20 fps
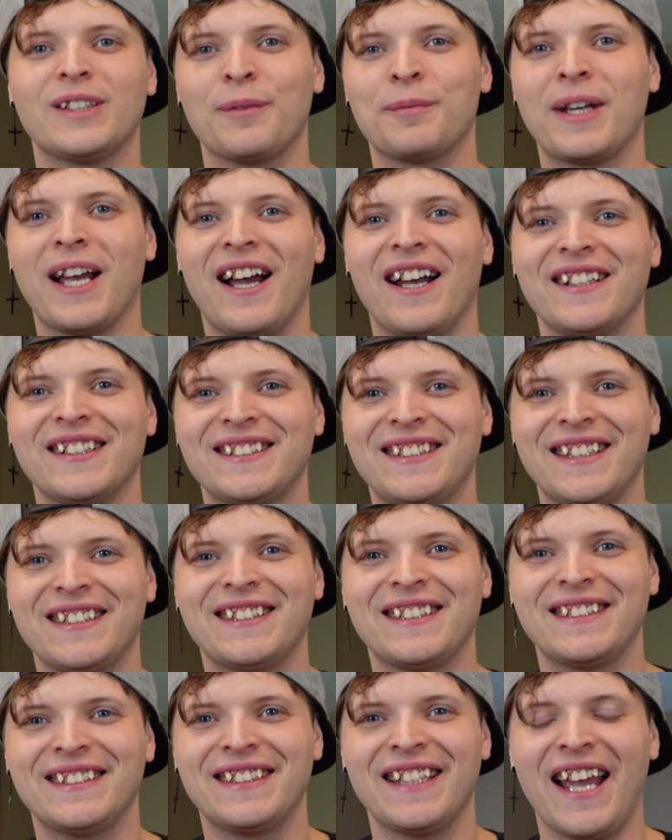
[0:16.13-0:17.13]
up guys,
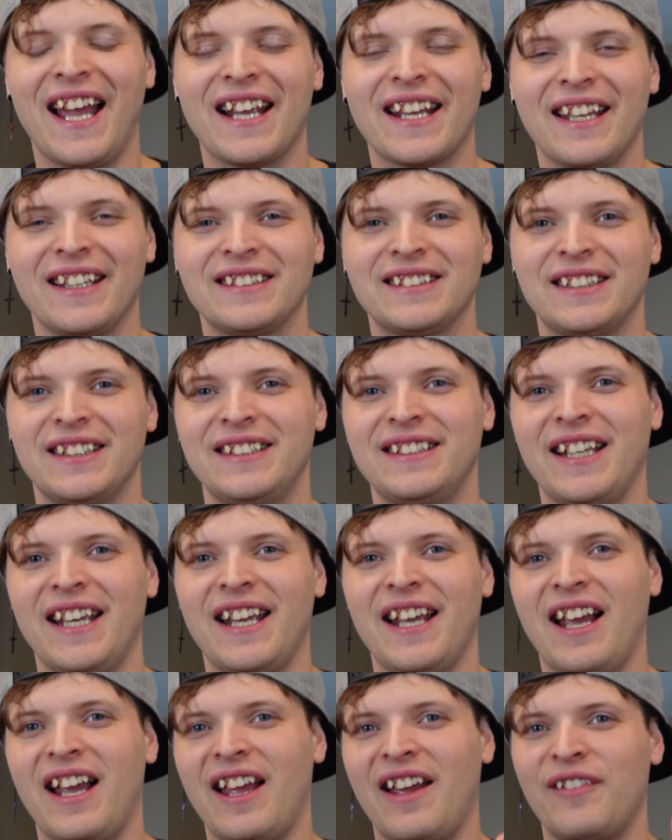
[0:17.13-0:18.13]
this is Zach, and
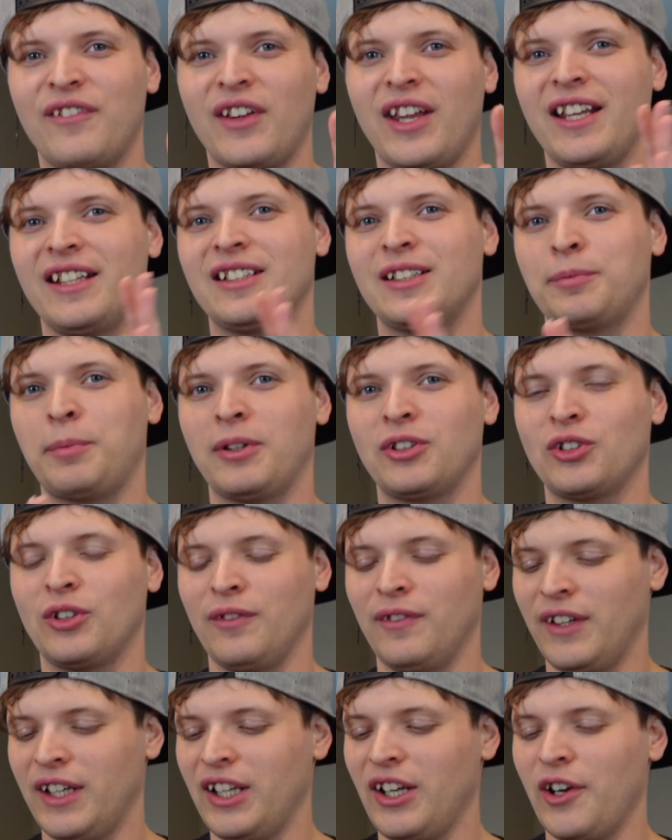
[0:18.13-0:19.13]
today I have a special
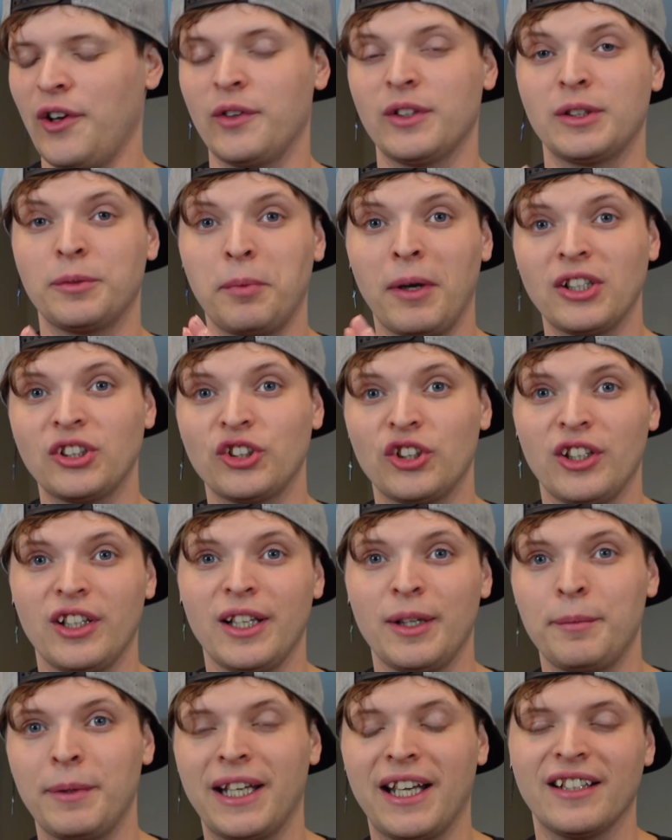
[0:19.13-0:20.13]
video,
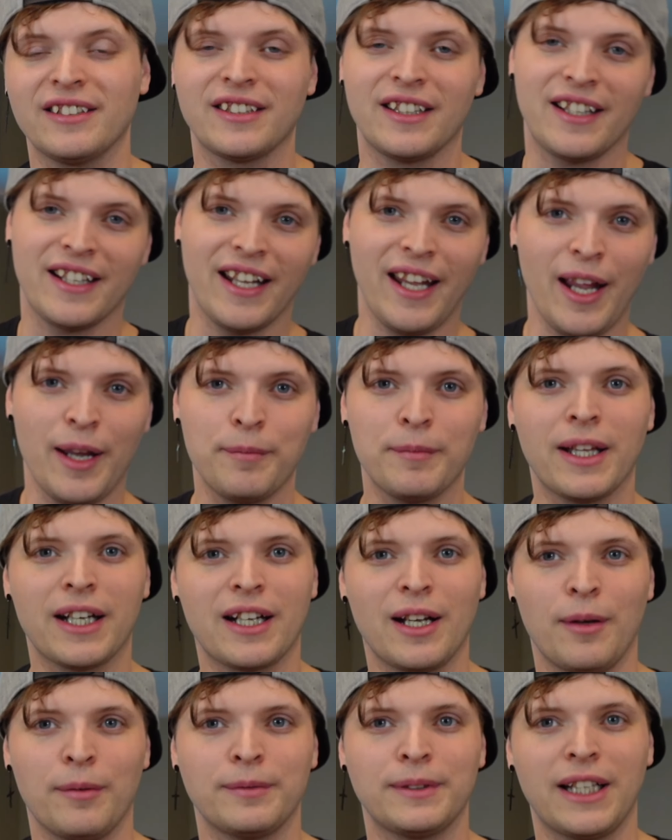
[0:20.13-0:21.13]
especially because of the game that
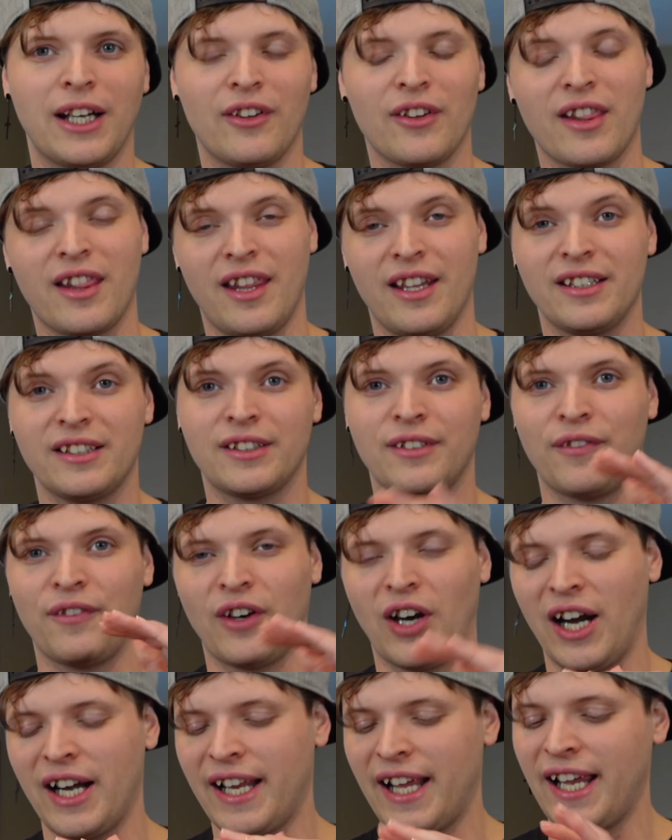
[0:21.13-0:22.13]
comes out this
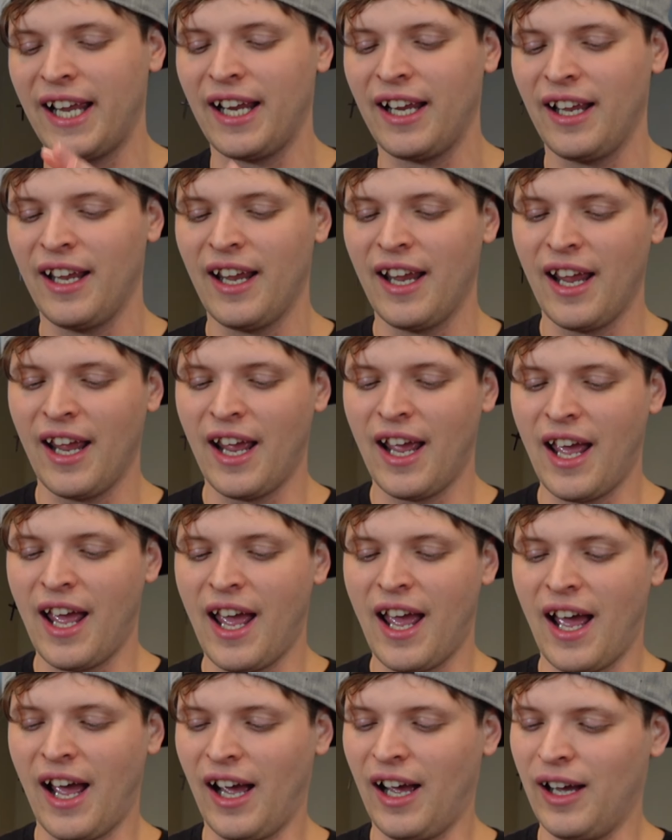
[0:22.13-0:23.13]
Friday.
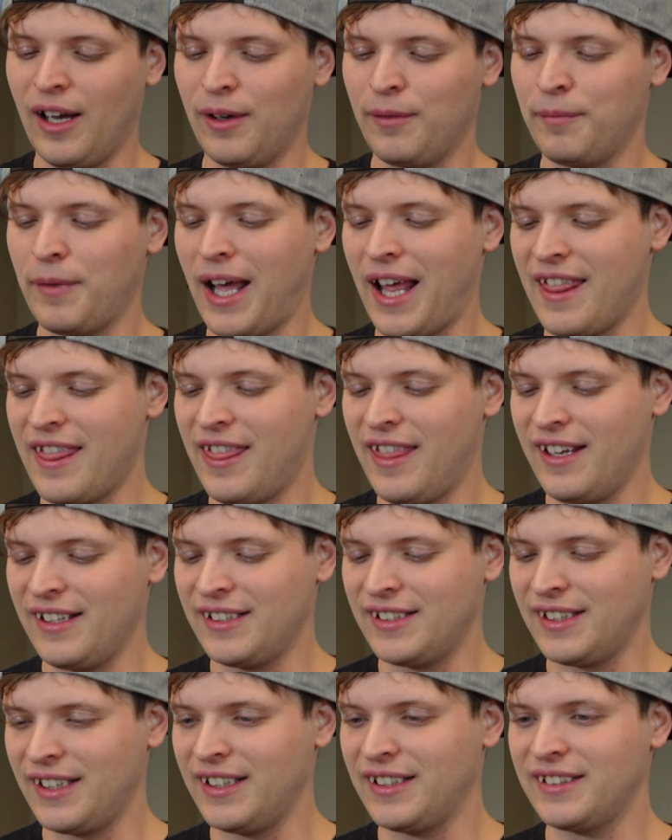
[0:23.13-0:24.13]

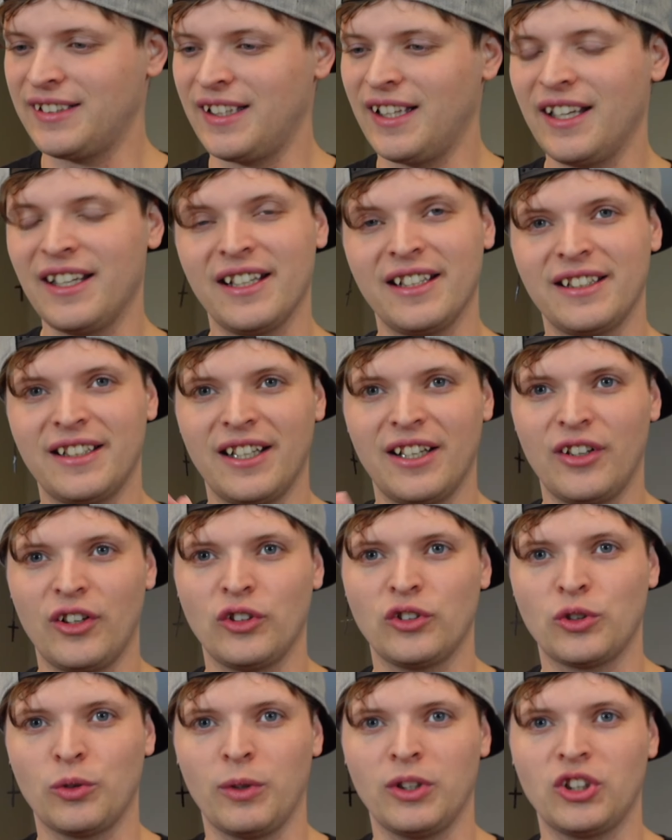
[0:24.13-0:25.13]
This is the Nintendo
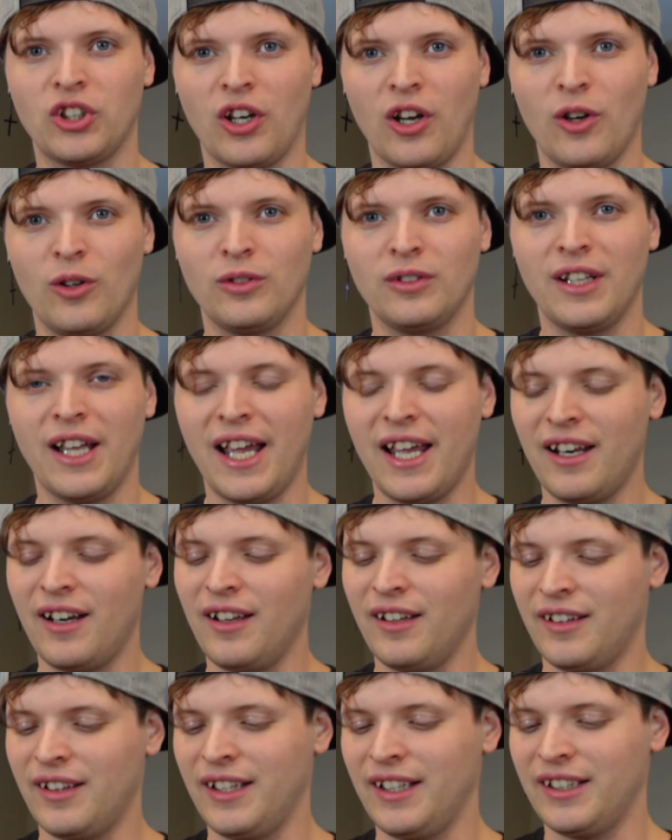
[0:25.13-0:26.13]
Switch
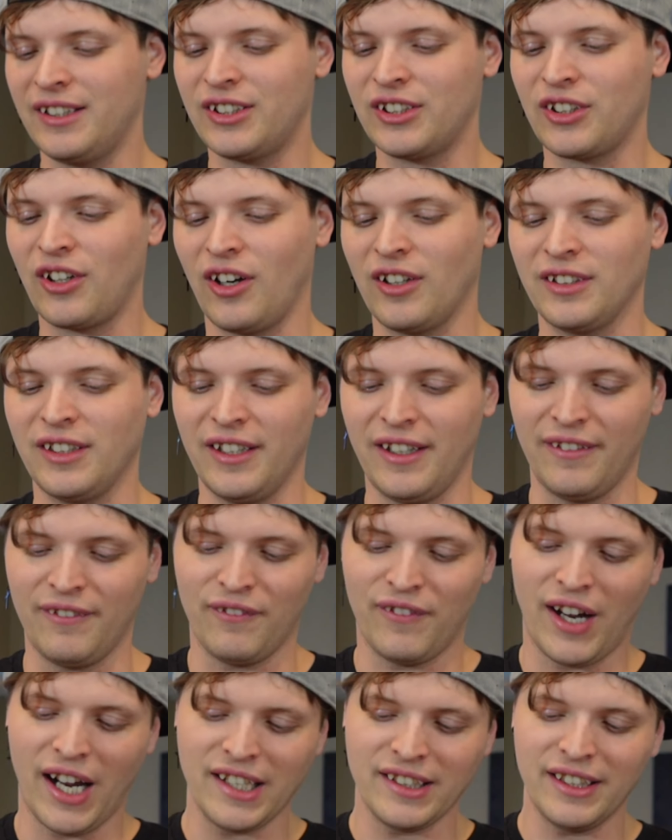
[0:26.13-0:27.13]
OLED, the Scarlet and
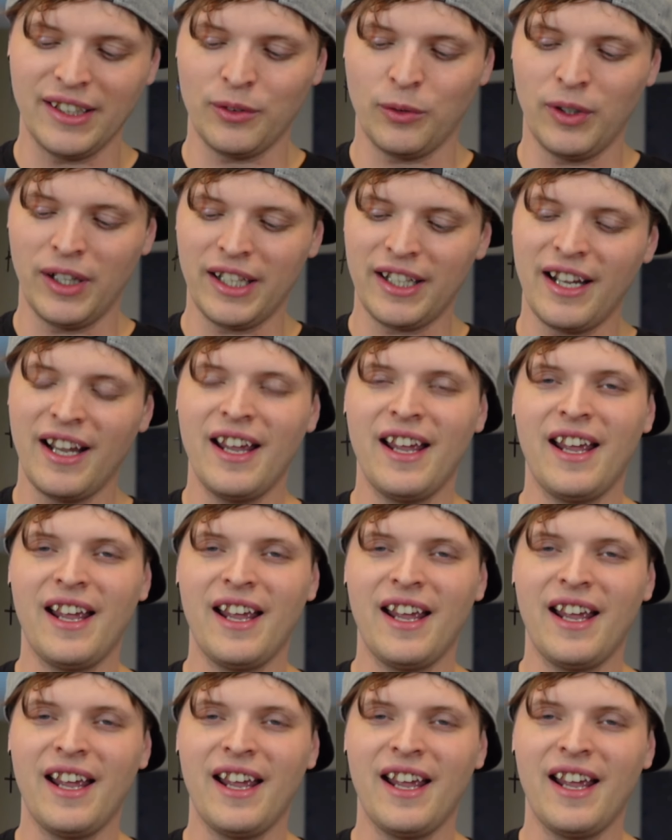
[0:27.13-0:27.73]
Violet one,